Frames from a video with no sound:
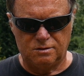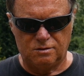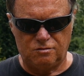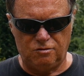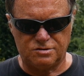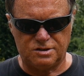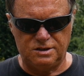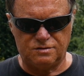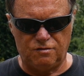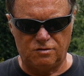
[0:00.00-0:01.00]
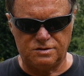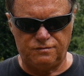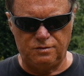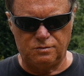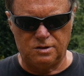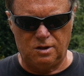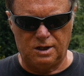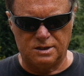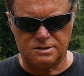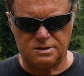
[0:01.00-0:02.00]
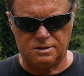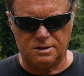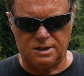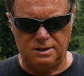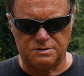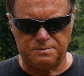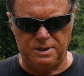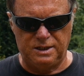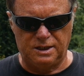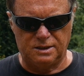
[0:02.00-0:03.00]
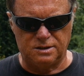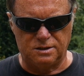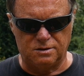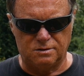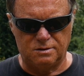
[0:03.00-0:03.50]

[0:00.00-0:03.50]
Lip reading: Cross these rods if you would like us to keep speaking to you.